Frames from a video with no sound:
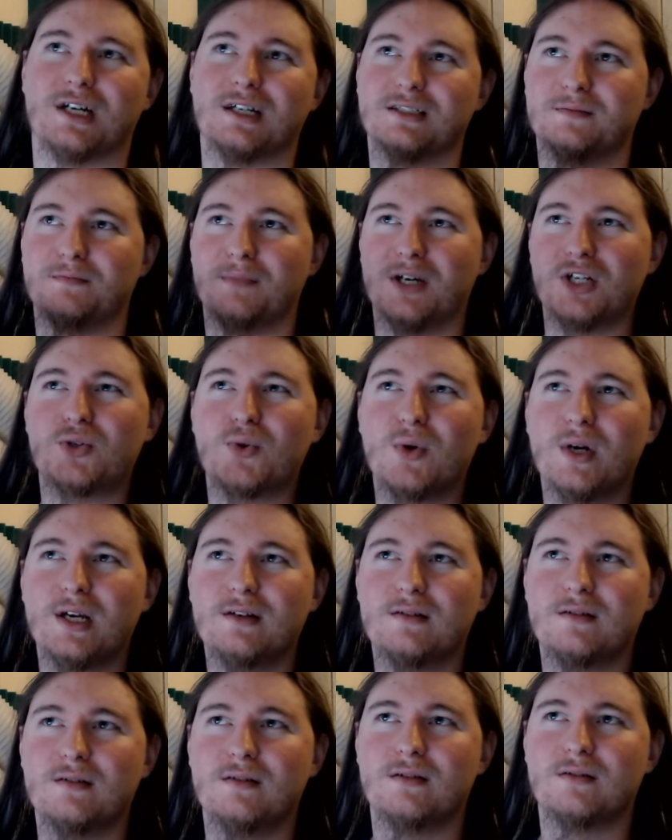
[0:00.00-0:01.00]

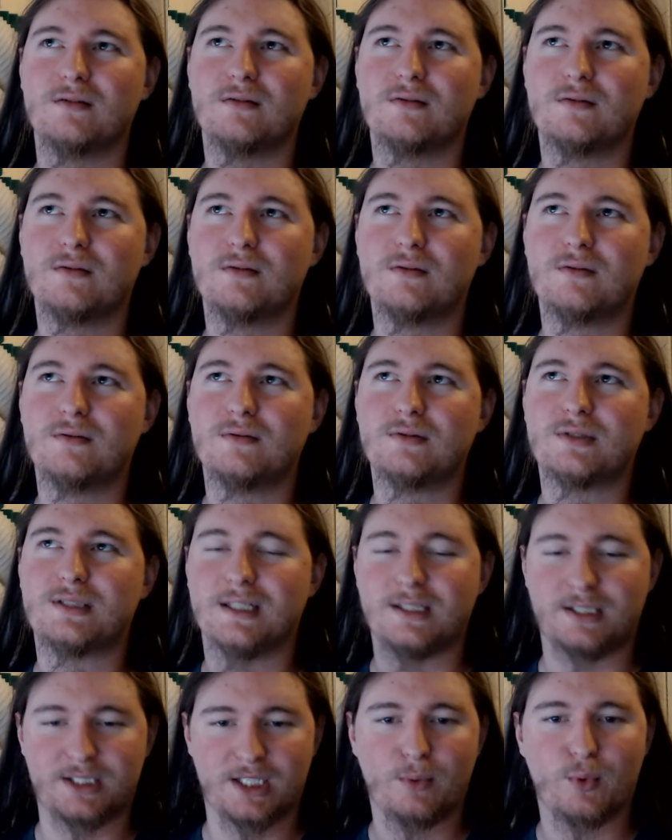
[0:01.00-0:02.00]
Metroid
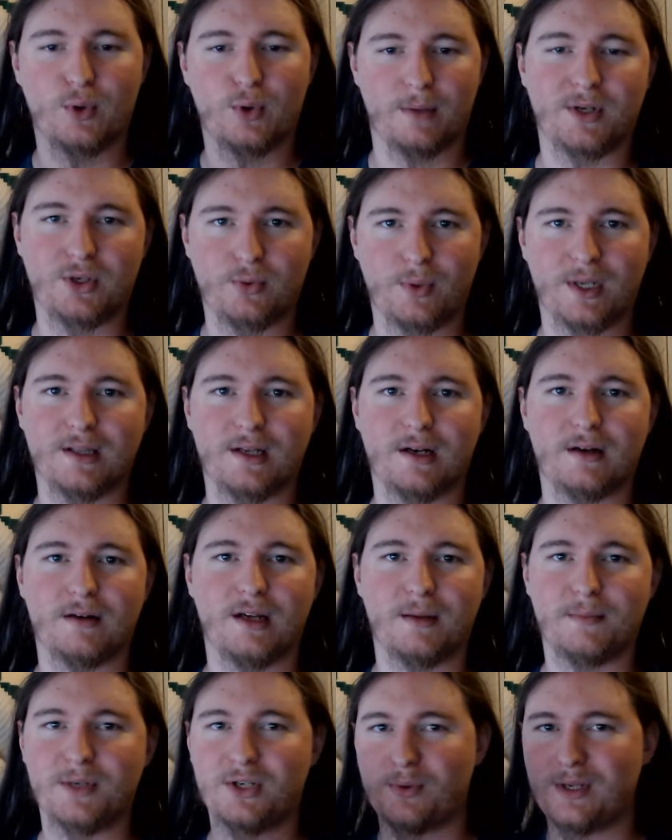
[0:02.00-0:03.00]
sits somewhere in between there,
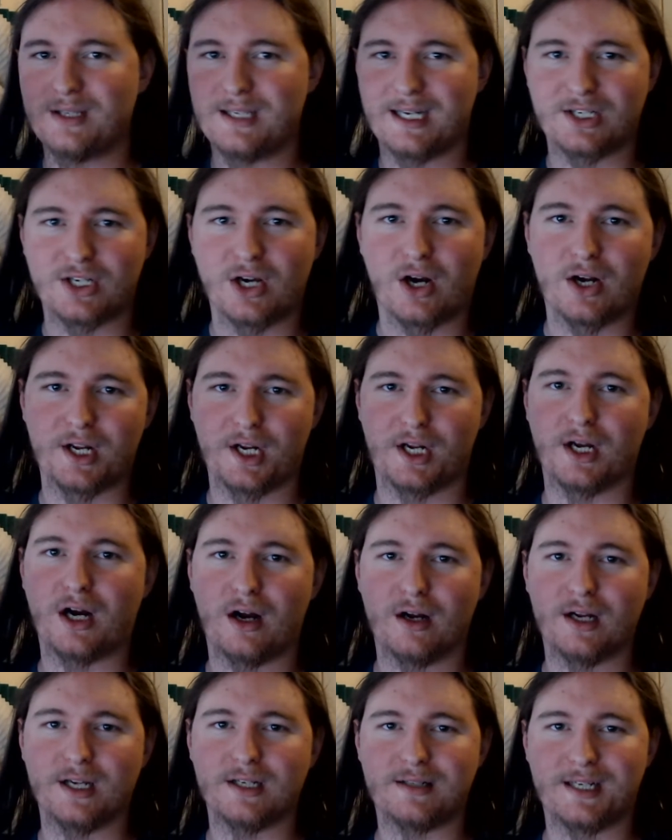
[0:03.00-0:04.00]
in between like Donkey
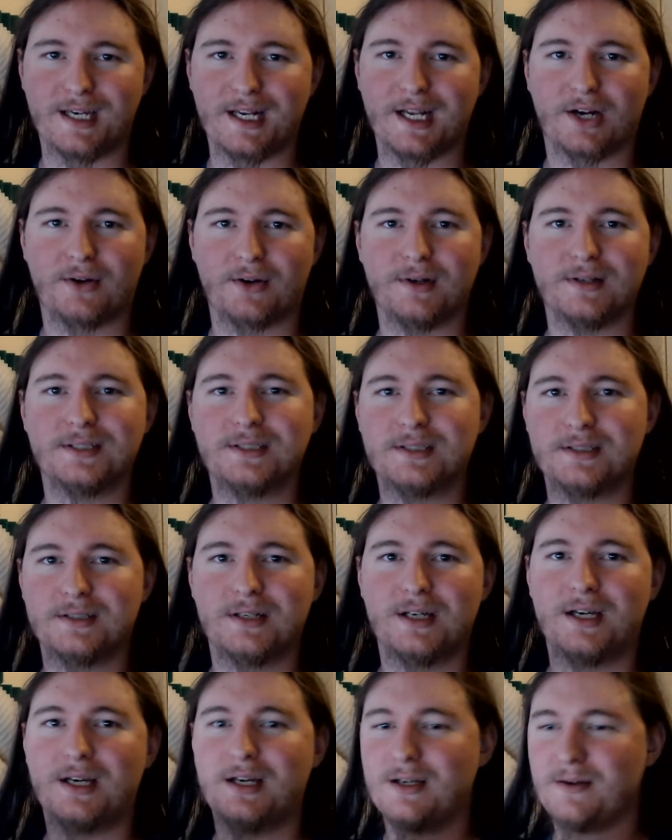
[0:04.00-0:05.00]
Kong and Kid Icarus.
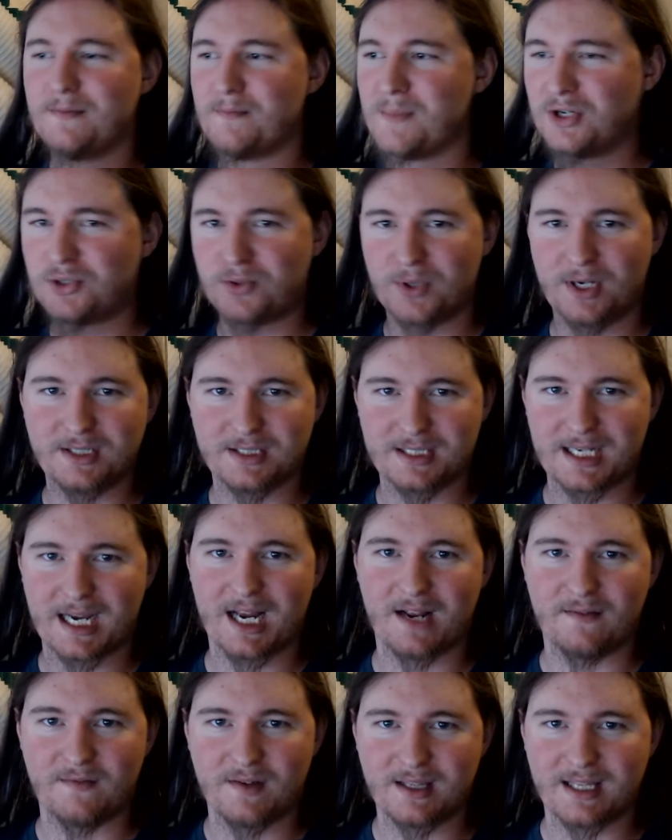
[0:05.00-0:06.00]
Metroid's
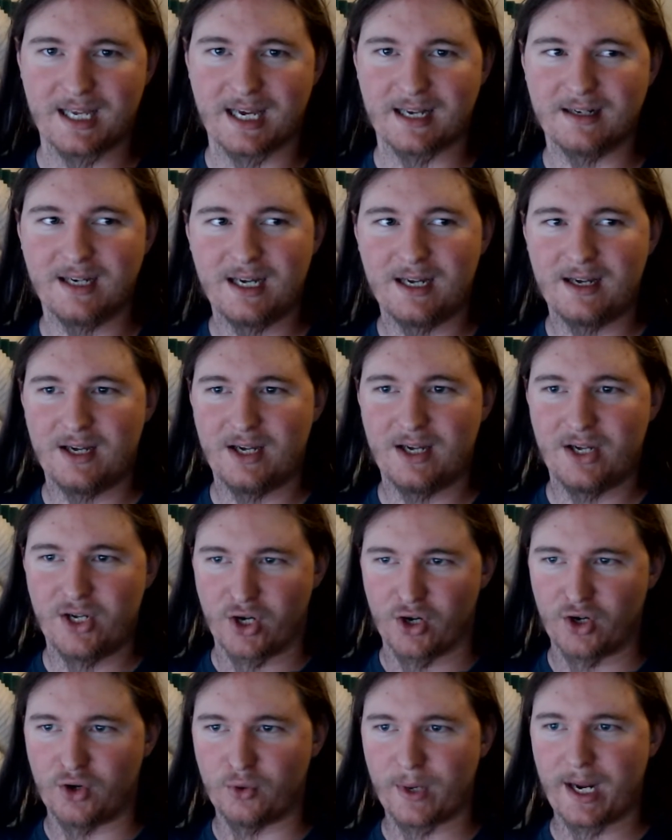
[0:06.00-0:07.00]
kind of in that
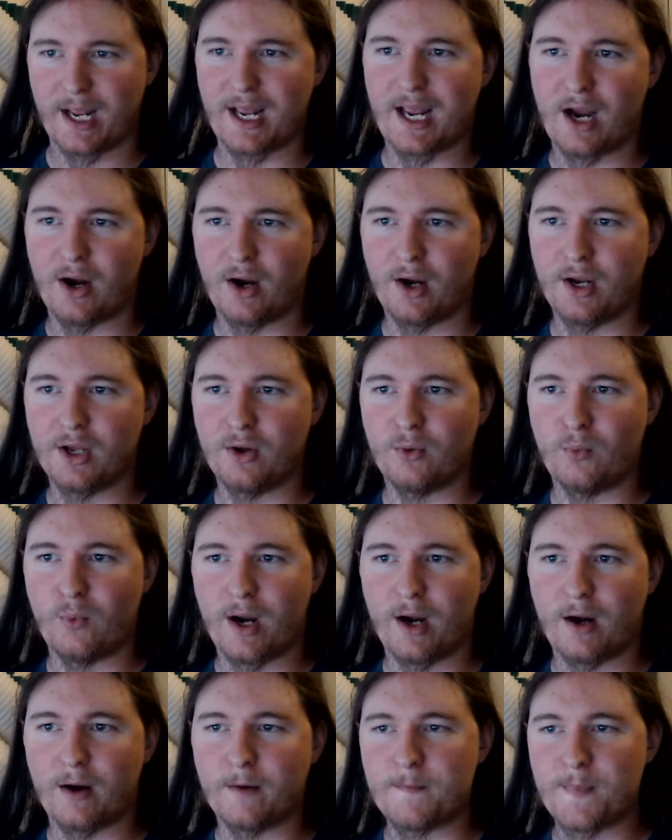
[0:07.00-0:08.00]
gray area
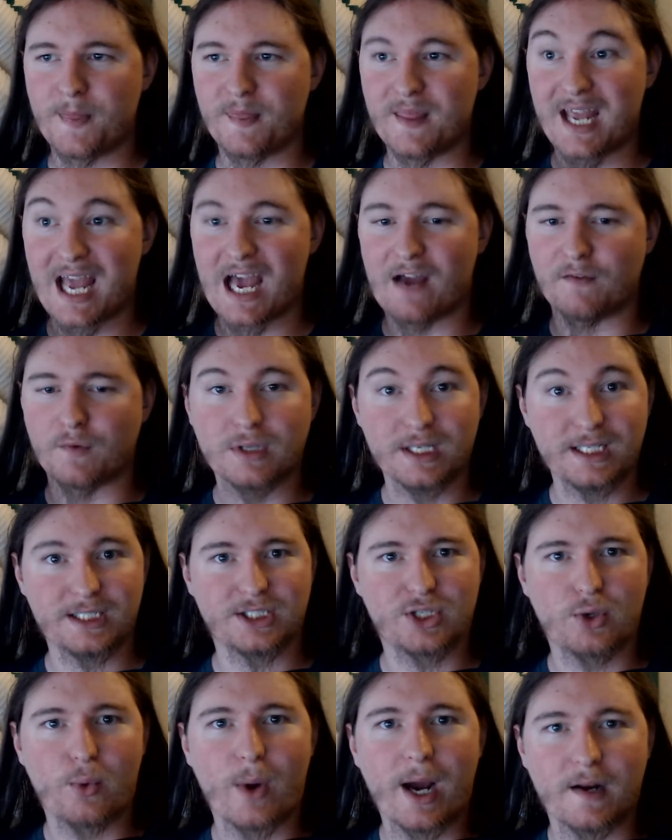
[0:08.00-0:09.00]
where they have
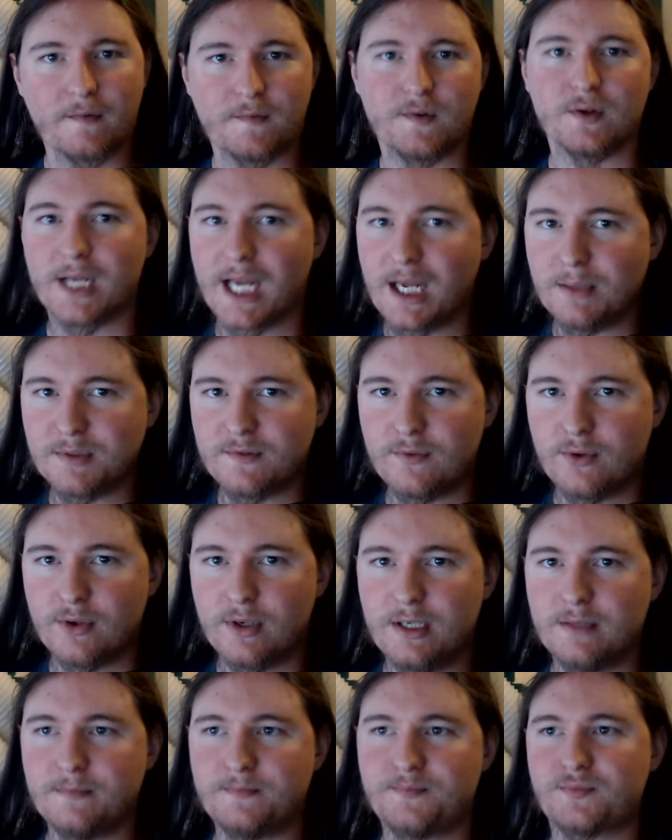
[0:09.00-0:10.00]
released quite a few games for
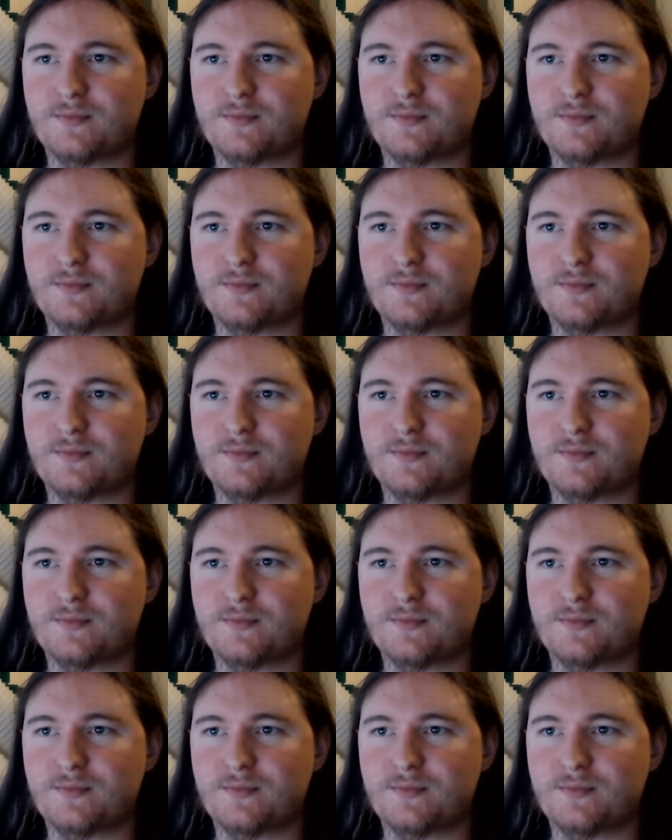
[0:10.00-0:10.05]
it.